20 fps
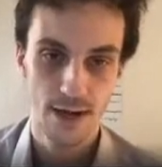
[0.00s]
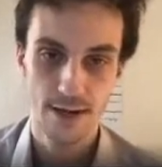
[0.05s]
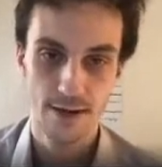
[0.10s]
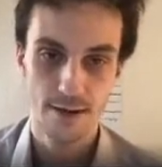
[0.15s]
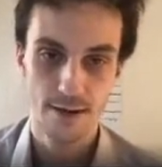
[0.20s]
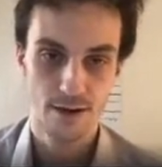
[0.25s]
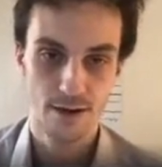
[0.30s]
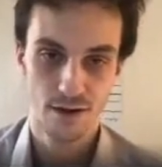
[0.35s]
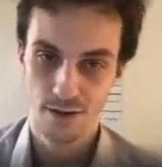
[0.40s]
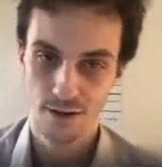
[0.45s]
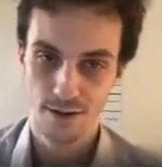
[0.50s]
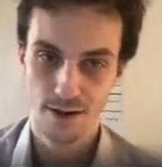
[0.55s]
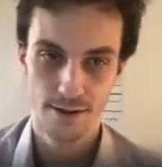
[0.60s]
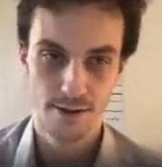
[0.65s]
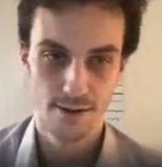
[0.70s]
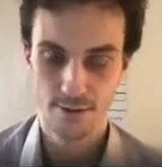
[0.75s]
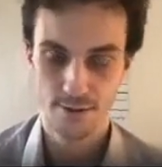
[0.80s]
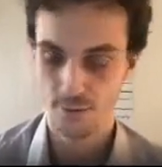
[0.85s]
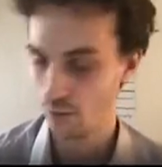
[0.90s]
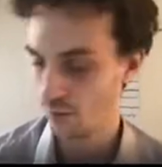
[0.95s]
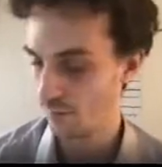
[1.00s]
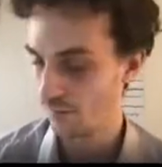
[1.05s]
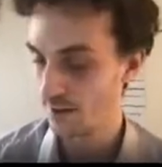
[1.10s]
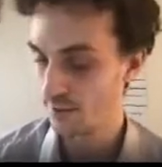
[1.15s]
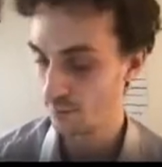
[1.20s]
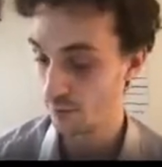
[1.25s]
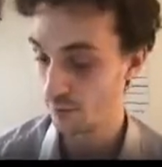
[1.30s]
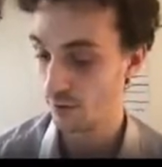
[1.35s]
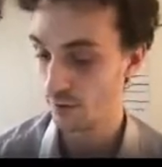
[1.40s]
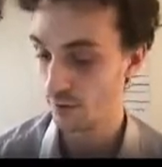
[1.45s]
And that sort of
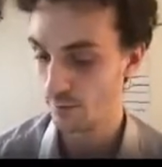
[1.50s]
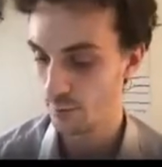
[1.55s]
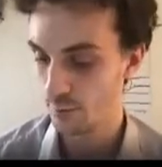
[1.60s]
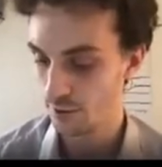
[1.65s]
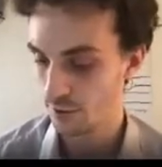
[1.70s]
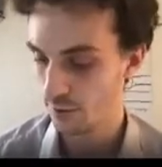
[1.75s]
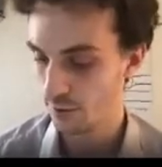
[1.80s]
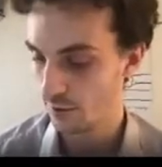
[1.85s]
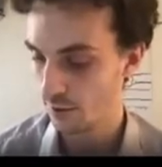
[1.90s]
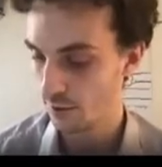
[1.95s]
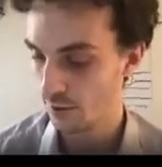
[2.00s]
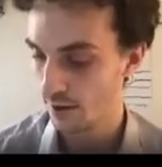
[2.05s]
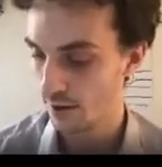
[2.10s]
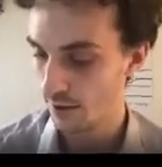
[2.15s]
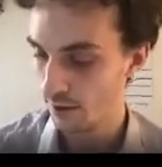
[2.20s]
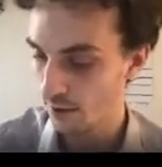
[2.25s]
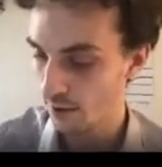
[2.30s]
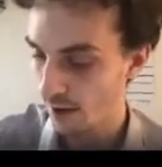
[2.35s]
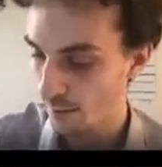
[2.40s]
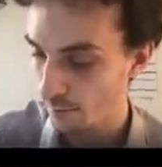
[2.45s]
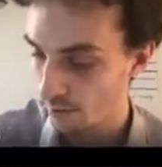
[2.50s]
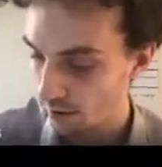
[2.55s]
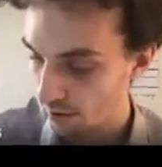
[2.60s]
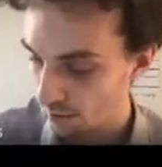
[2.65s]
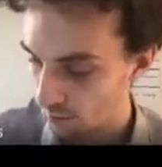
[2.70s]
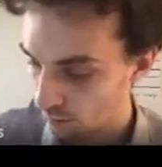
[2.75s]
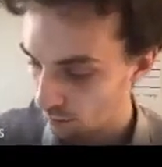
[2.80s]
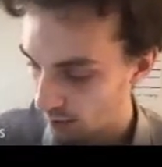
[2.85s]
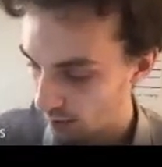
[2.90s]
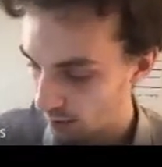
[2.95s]
is what, what's going on here. I mod
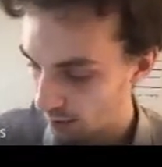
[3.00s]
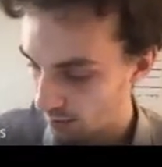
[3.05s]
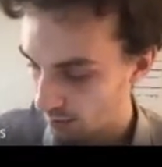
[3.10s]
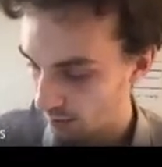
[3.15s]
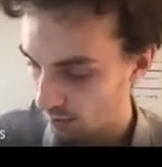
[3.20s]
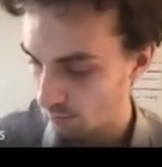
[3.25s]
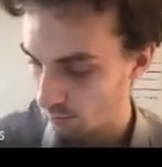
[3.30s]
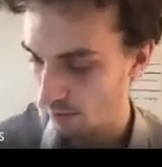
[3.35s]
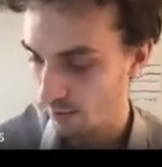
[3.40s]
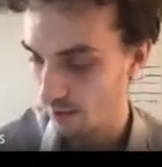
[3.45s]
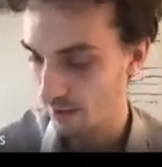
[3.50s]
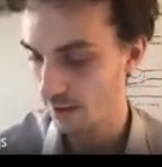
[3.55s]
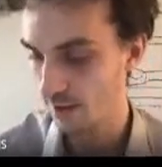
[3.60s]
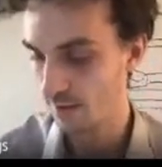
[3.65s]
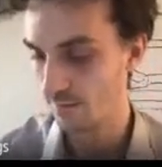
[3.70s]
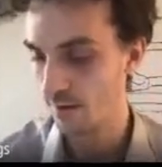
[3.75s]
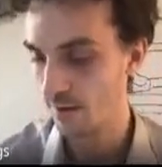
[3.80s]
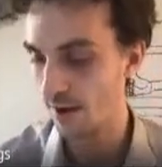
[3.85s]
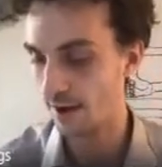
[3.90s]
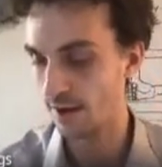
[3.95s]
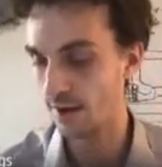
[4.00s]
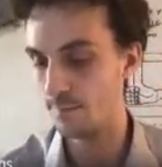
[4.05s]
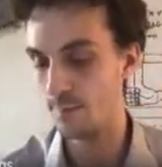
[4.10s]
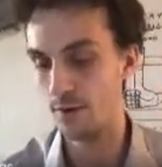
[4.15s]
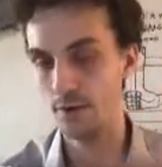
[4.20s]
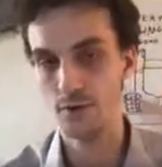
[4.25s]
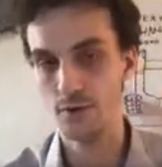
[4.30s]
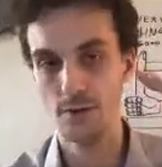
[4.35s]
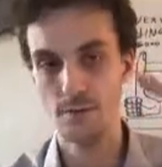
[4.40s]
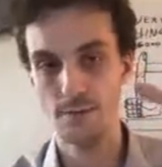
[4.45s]
I squared is secretly a kind of higher
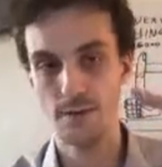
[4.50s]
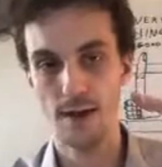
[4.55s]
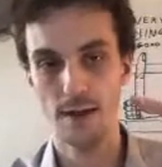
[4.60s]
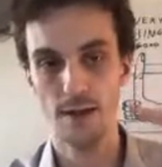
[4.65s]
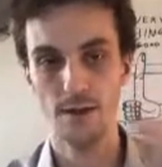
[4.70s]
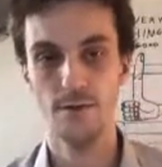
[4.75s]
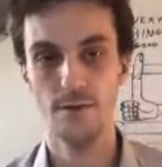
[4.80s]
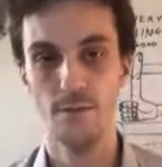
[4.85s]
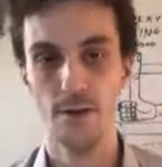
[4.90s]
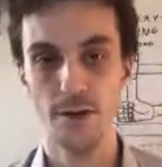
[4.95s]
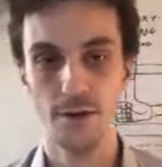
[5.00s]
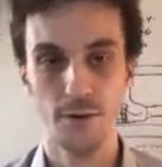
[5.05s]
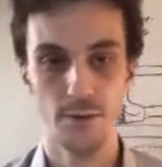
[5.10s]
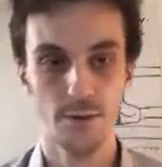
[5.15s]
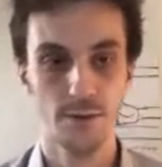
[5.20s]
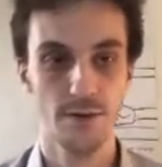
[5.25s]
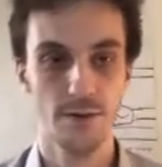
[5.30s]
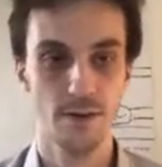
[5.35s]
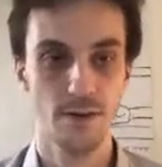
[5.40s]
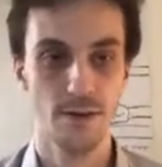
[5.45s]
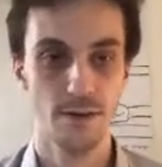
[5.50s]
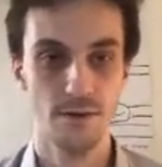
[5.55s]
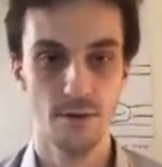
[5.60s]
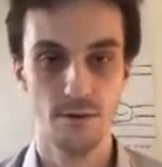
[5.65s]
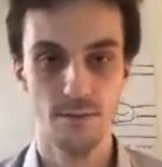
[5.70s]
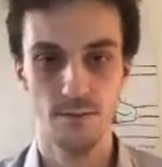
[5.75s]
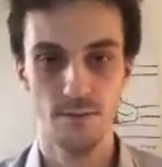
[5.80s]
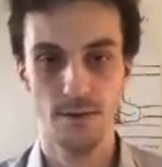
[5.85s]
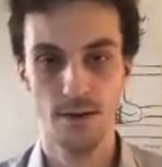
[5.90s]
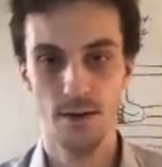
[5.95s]
module of Kähler differentials, a
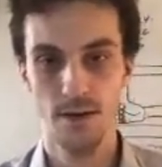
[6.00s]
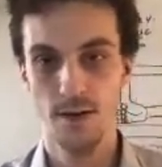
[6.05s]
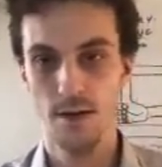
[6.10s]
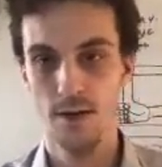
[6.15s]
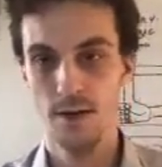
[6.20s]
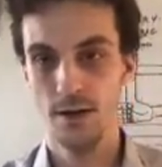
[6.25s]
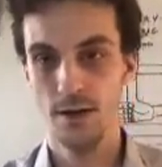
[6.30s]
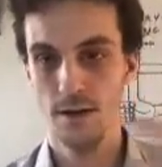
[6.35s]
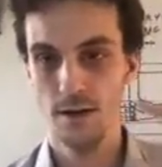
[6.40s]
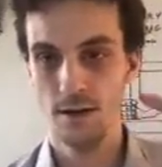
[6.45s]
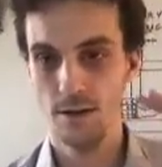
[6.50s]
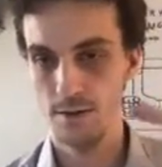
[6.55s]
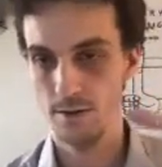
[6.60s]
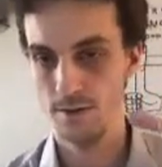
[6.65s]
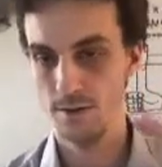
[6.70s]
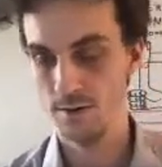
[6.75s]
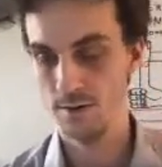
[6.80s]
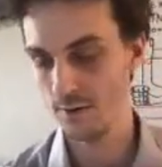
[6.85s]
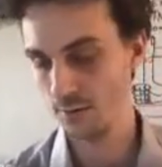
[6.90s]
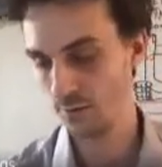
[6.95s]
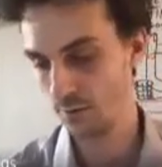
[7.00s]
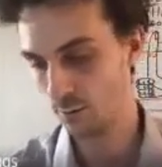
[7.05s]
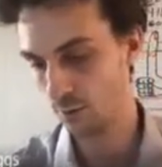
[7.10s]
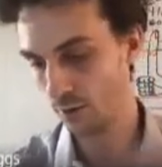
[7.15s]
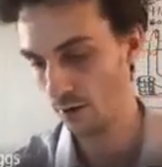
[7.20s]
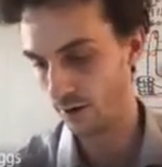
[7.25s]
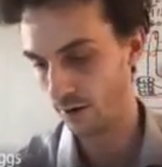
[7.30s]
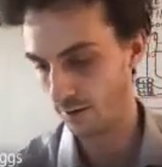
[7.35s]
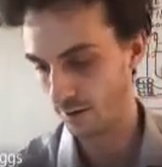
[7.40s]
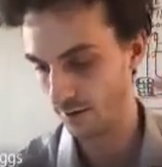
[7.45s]
sort of degree
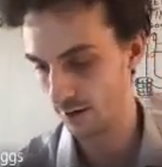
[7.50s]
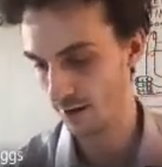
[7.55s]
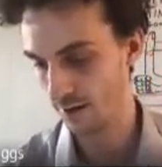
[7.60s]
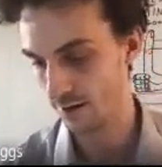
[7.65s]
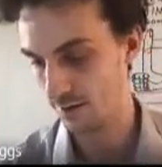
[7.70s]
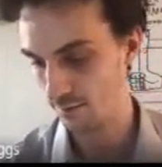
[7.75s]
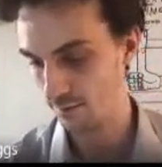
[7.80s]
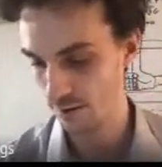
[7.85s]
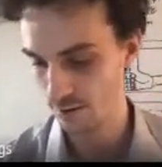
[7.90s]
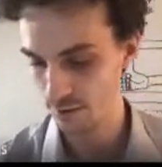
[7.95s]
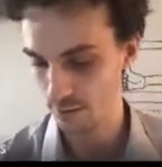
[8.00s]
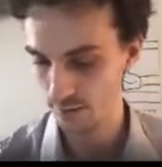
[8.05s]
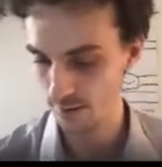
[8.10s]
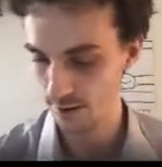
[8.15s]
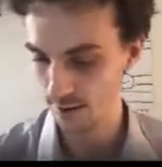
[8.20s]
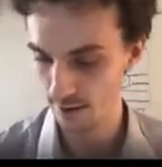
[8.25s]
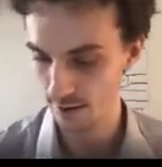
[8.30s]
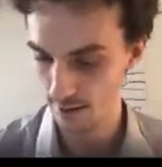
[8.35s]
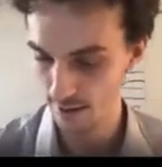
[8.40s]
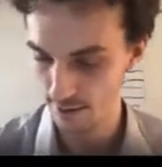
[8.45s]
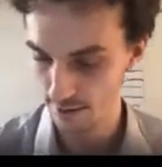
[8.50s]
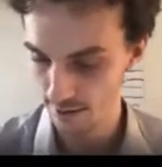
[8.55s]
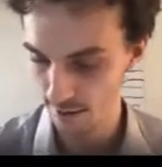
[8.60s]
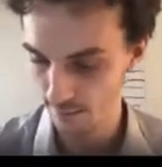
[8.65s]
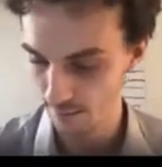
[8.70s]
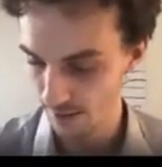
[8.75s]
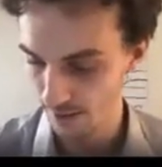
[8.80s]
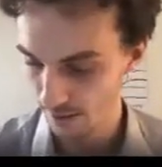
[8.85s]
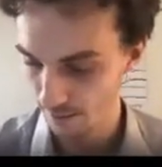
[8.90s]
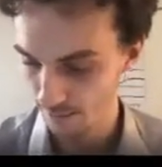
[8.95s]
one Kähler differential thing is
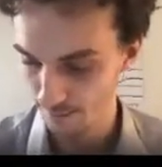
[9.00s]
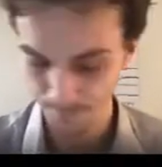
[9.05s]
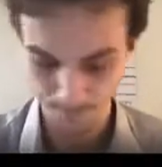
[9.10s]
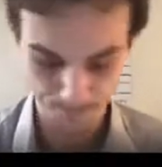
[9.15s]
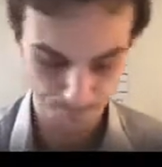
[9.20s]
happening.